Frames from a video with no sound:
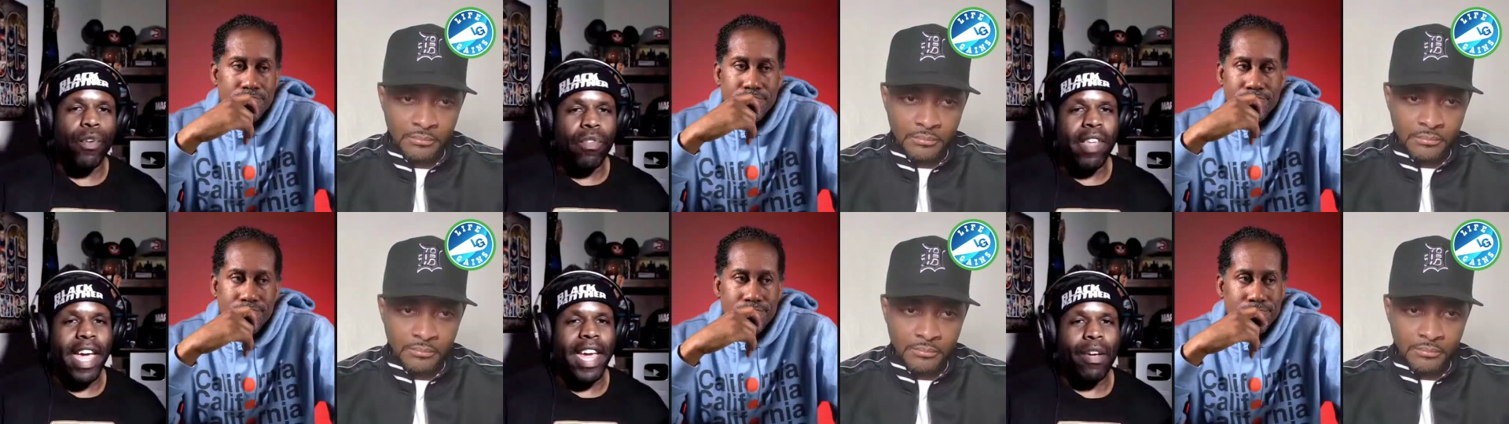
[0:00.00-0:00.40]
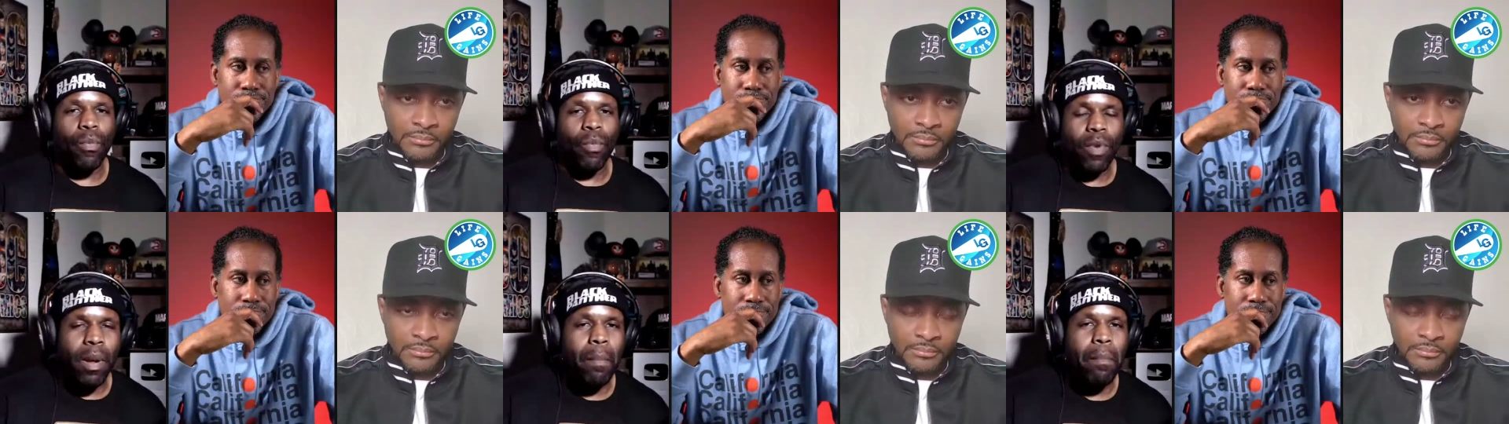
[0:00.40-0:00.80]
Speaker 1: you take it
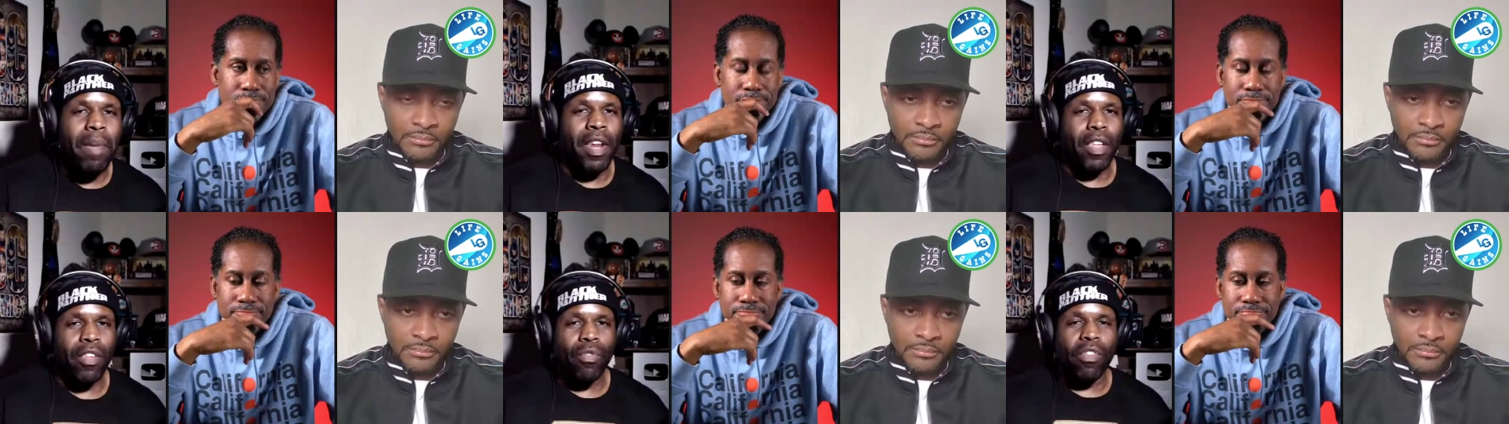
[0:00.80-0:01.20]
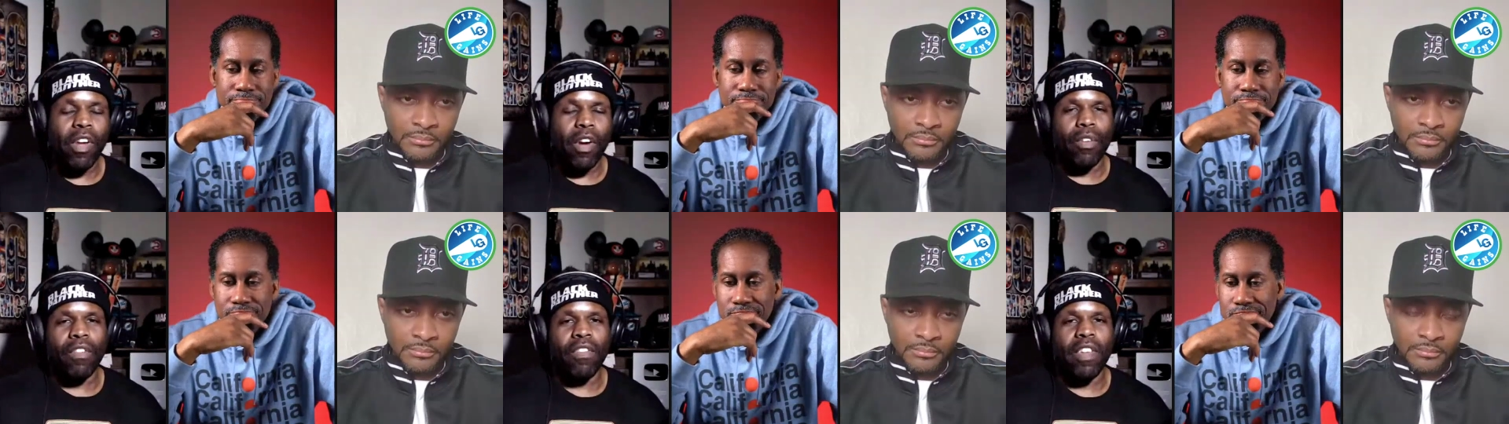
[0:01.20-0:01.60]
the minute you
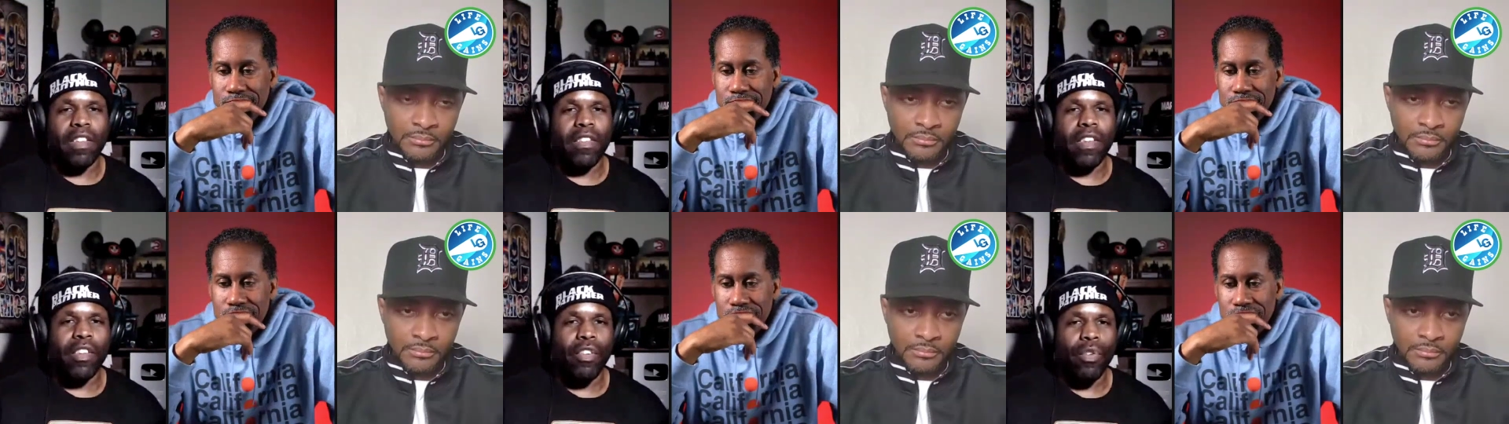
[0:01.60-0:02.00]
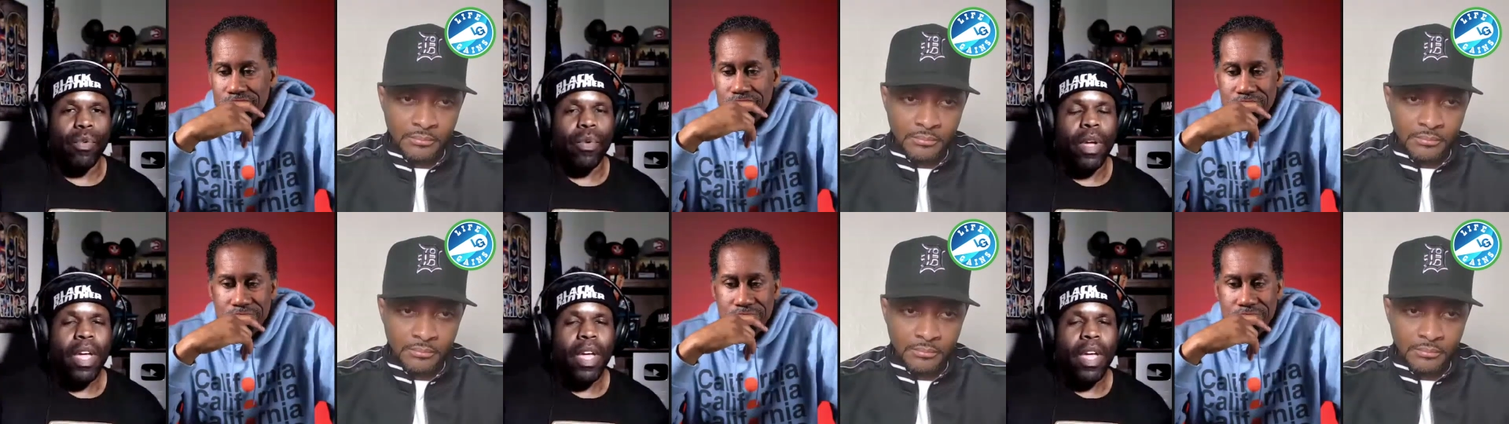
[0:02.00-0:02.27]
turn sixty-two.